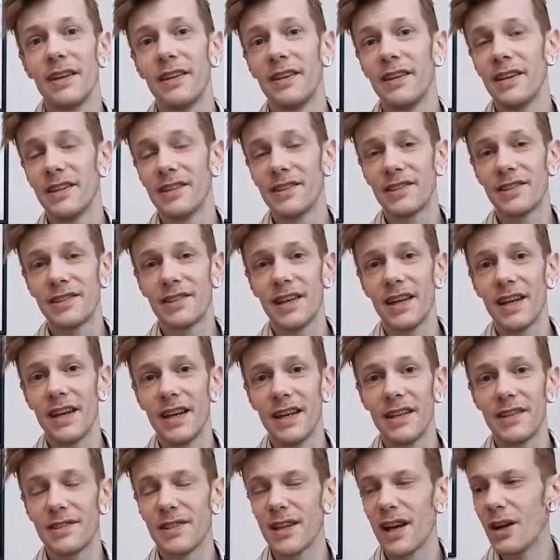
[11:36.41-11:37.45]
This
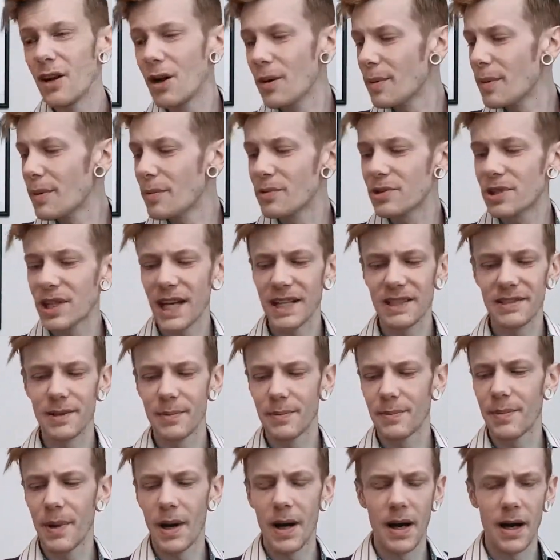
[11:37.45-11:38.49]
is, a lot of people say it's
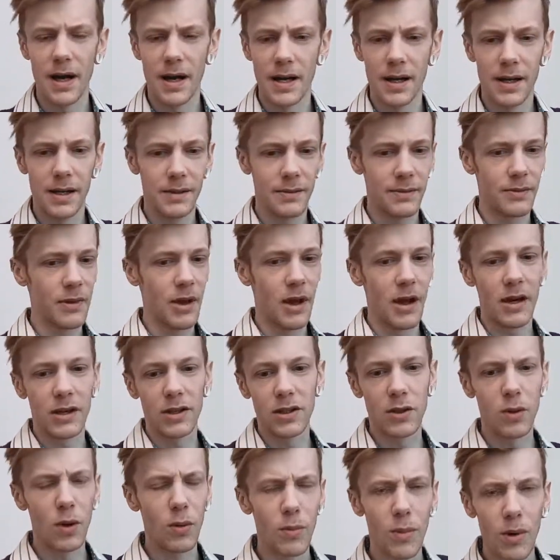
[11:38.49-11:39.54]
a, uh, a
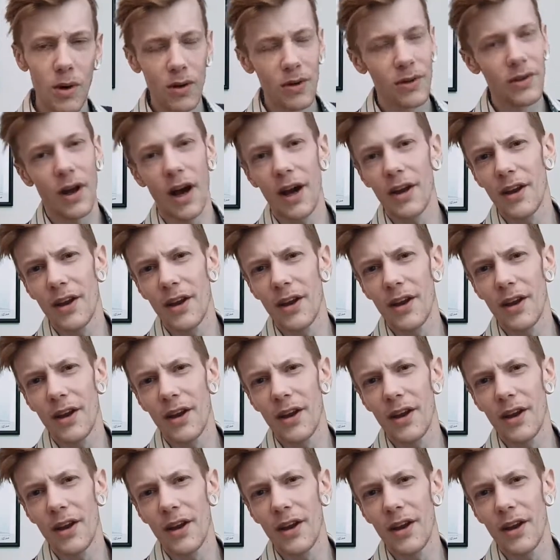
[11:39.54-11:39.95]
gourmand.